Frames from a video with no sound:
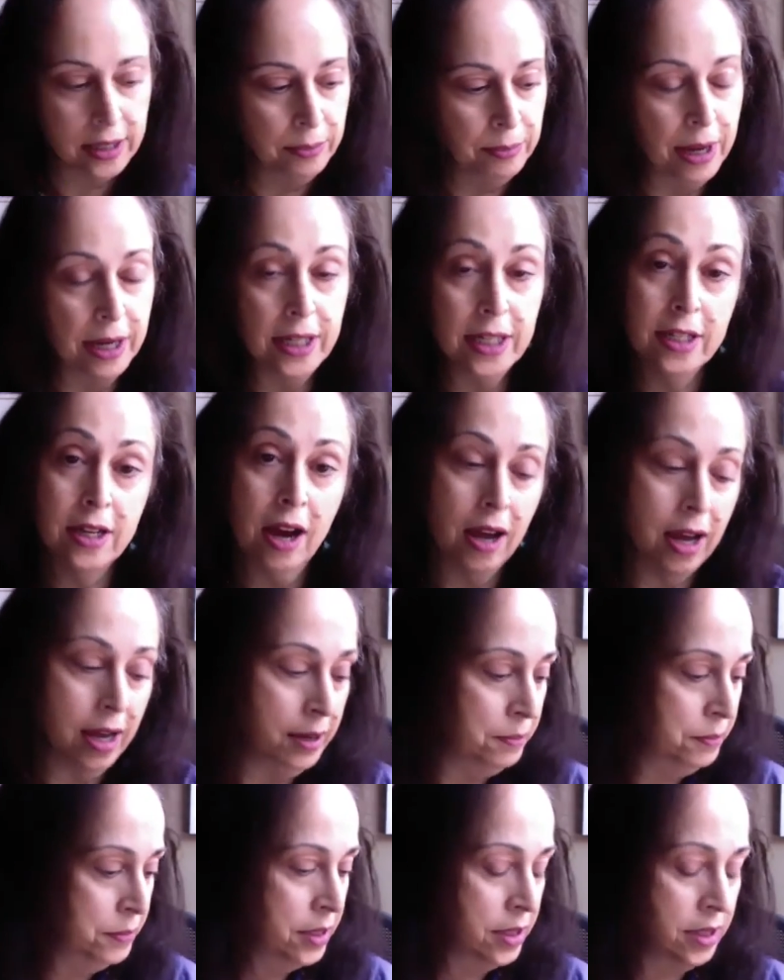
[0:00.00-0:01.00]
Many
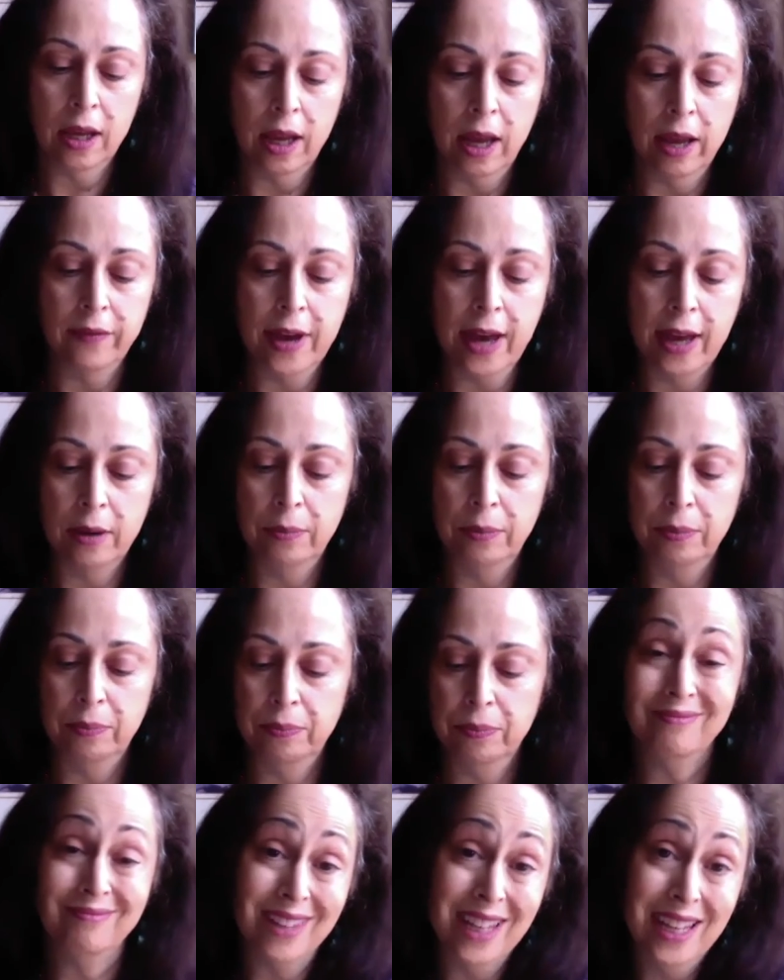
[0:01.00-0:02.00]
times I've had
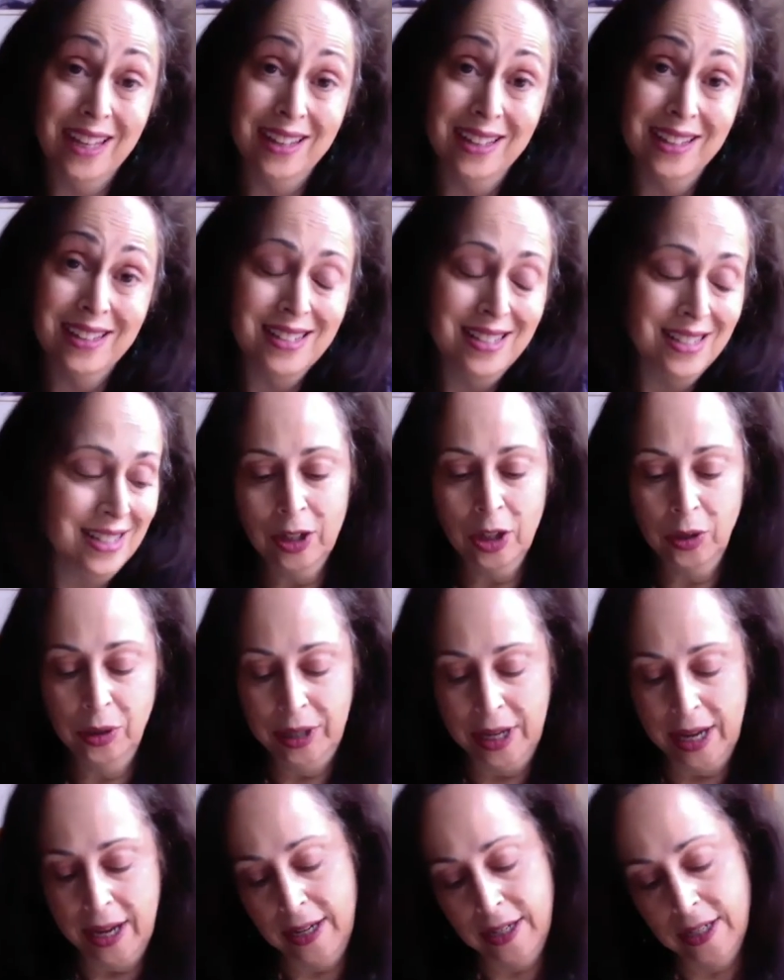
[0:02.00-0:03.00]
kids
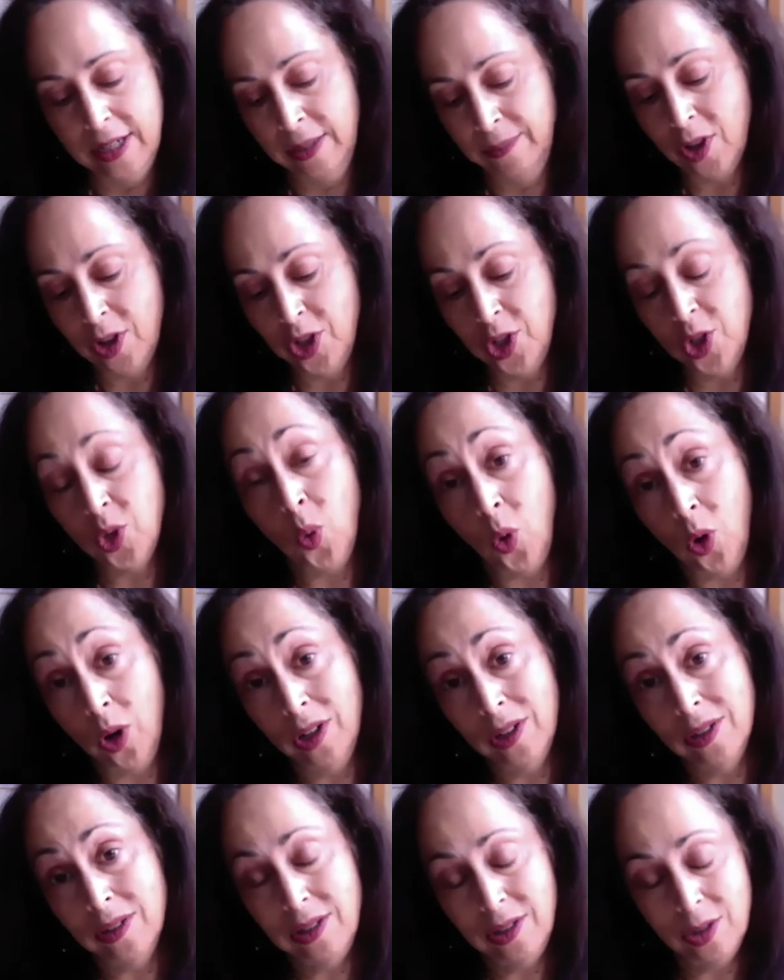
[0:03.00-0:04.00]
create
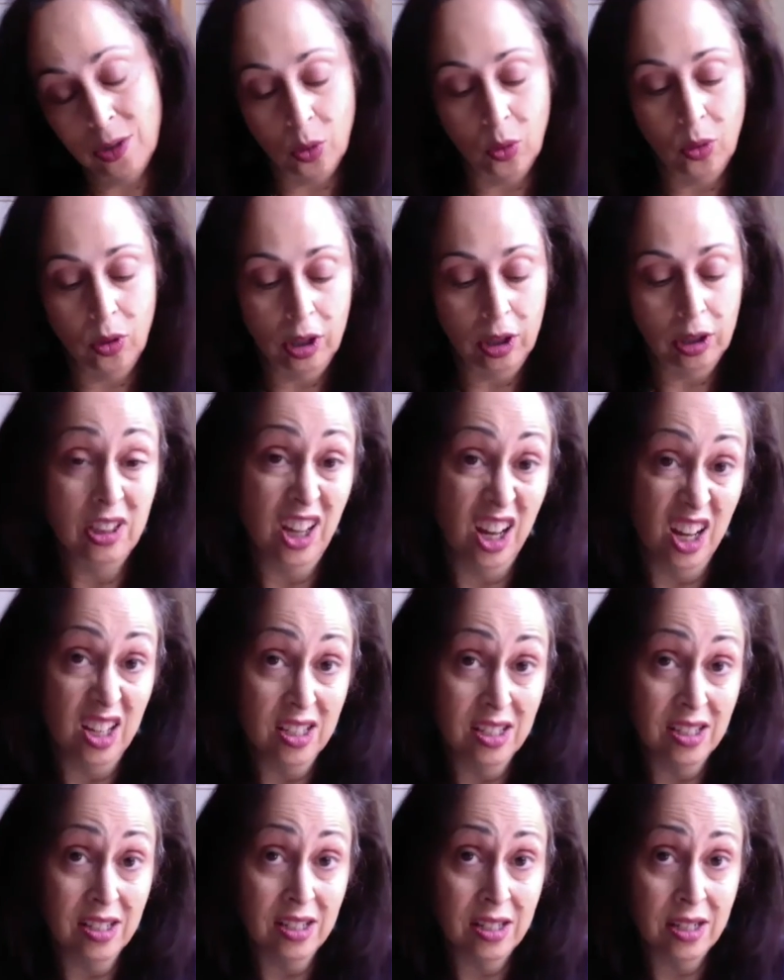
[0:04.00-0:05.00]
swords or
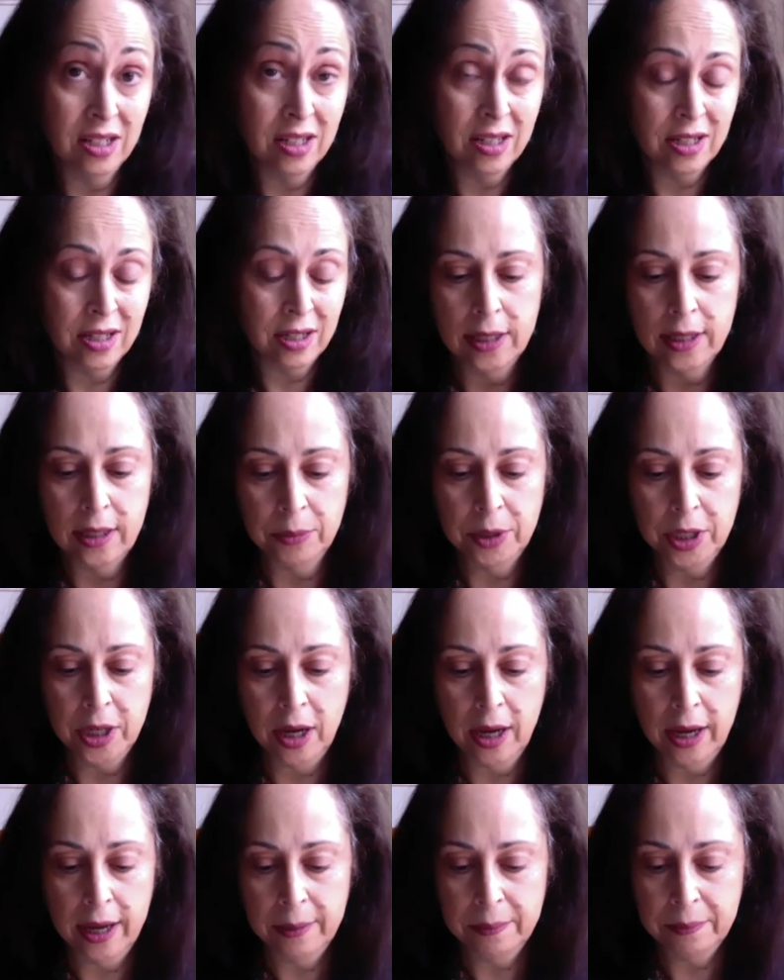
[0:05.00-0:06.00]
guns.
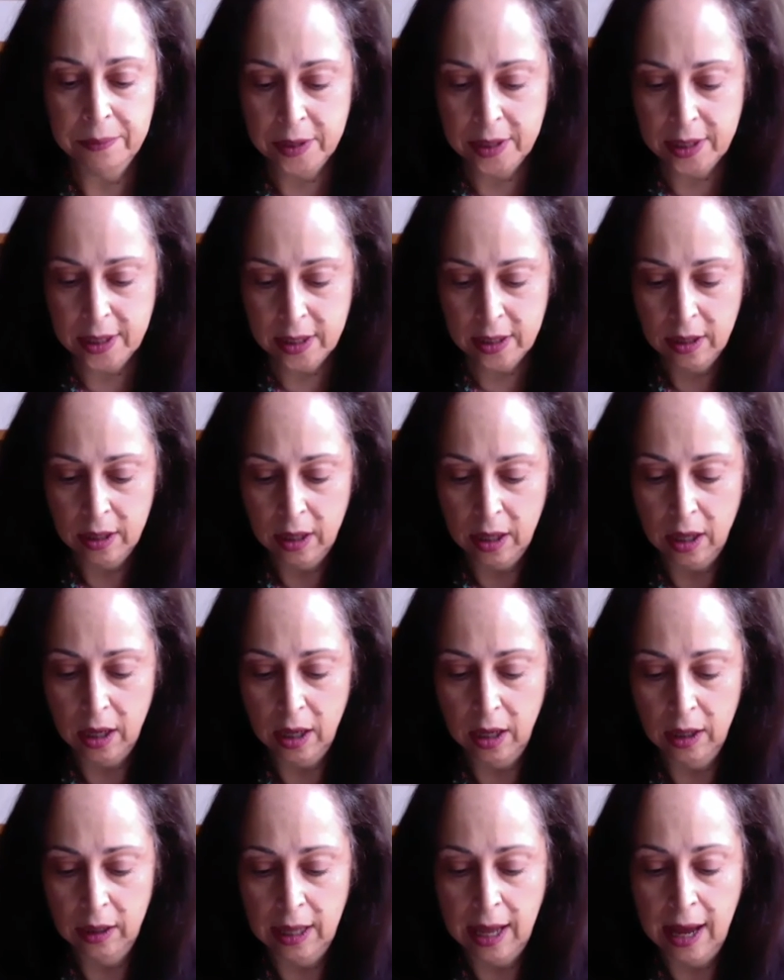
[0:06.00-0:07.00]
Sometimes
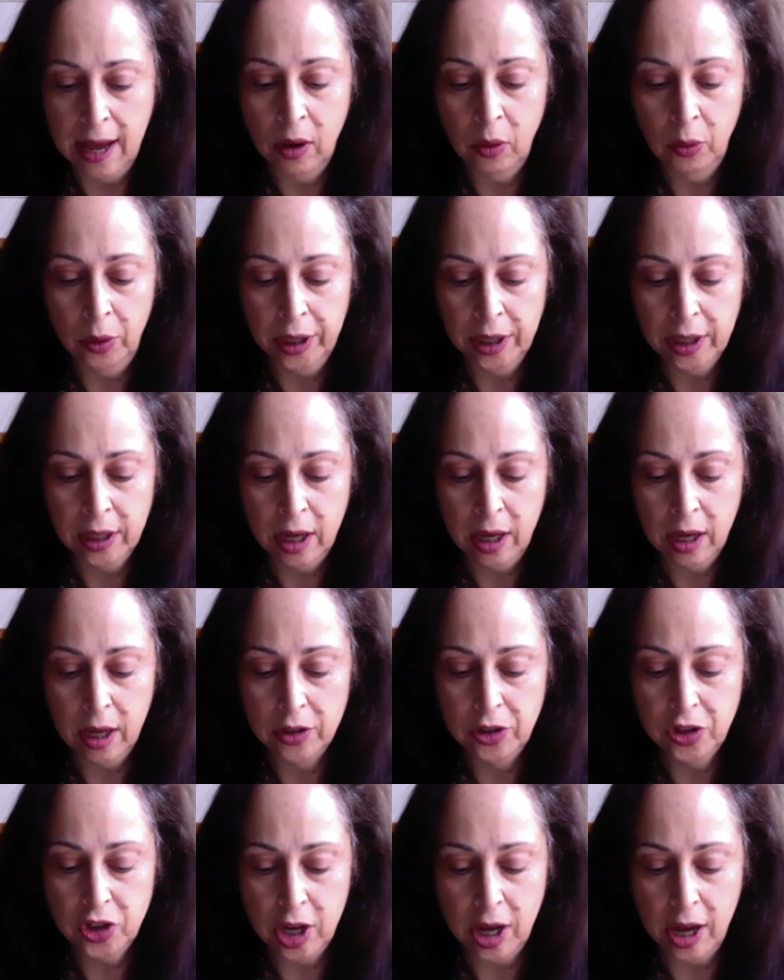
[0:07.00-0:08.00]
allowing a
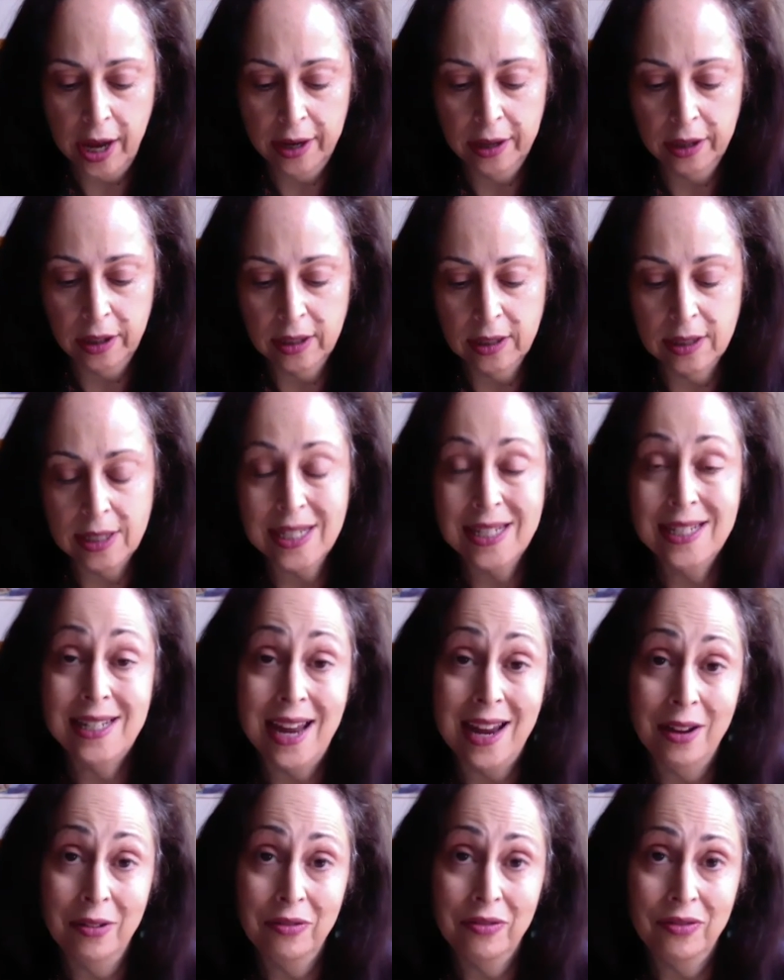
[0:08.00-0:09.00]
child a
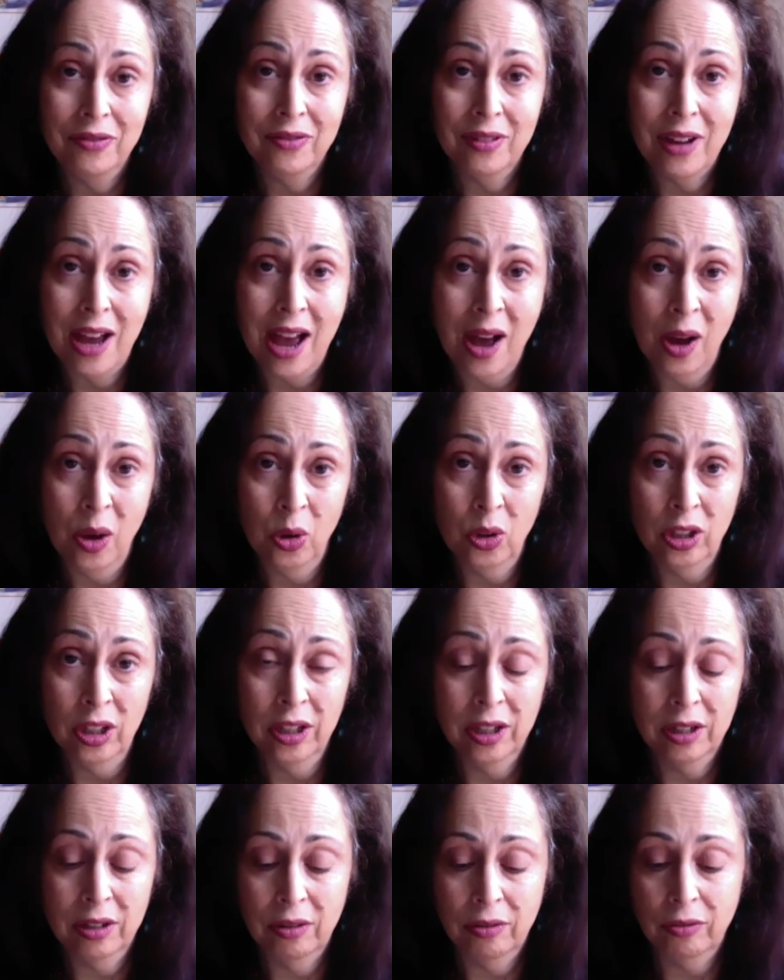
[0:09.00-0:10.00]
safe
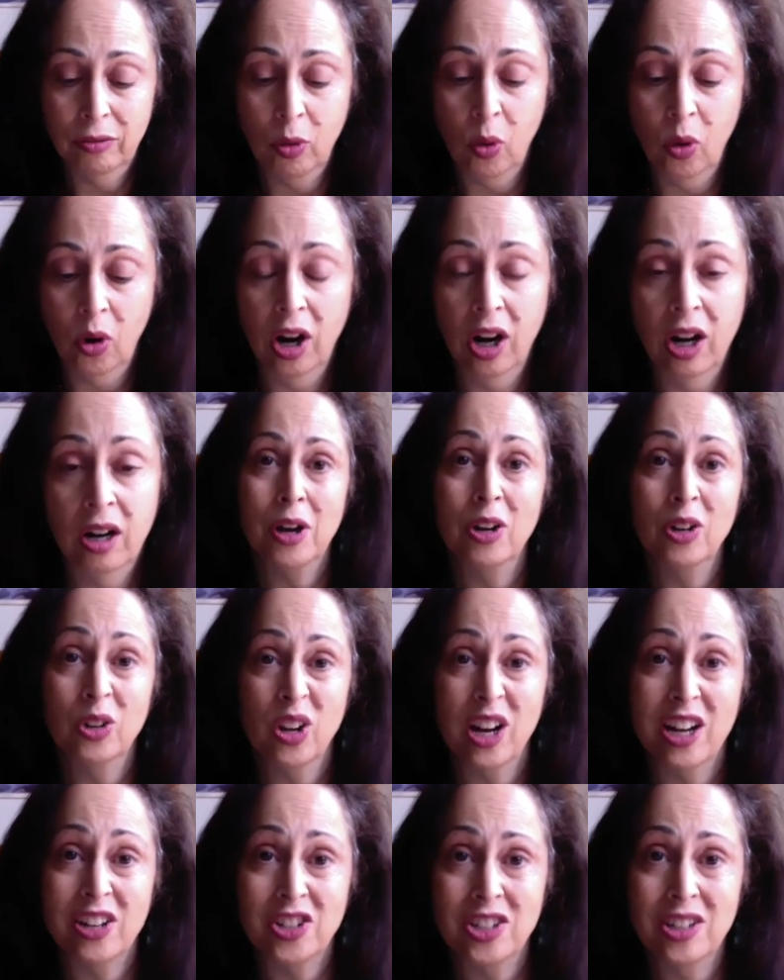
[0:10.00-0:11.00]
outlet for
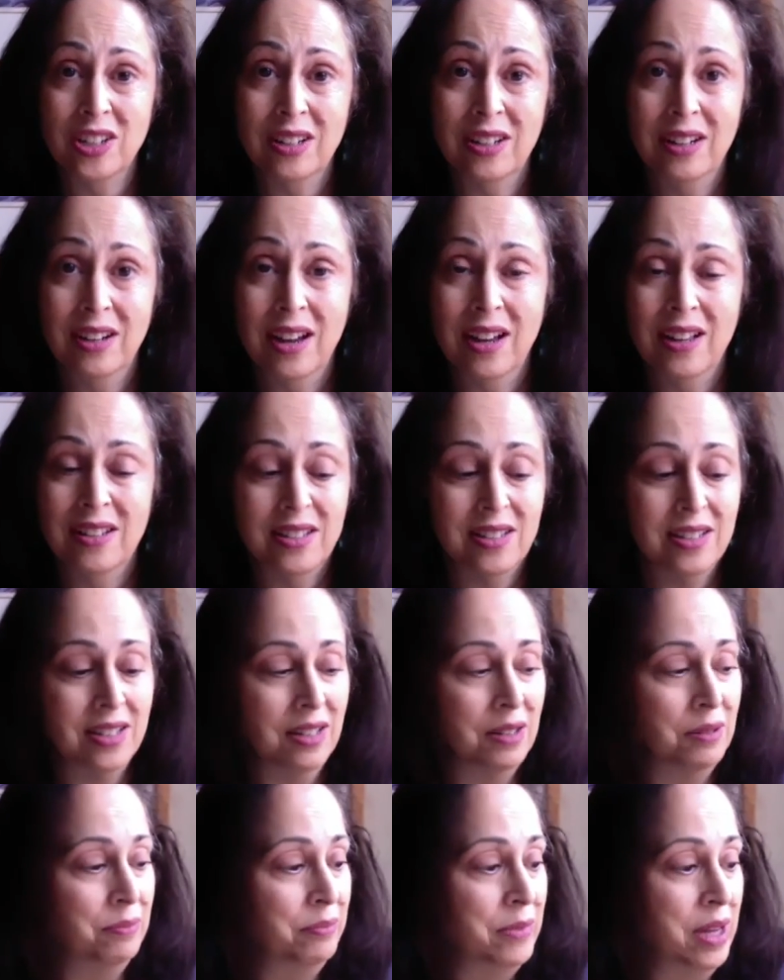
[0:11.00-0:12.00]
aggression and
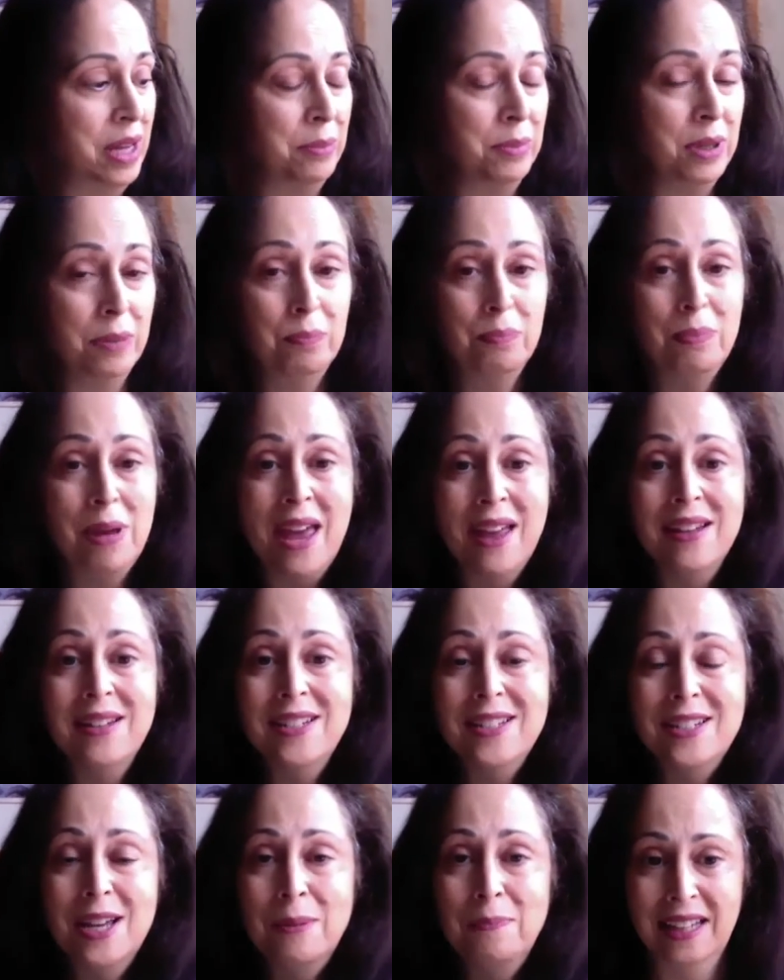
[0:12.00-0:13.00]
some maybe pent up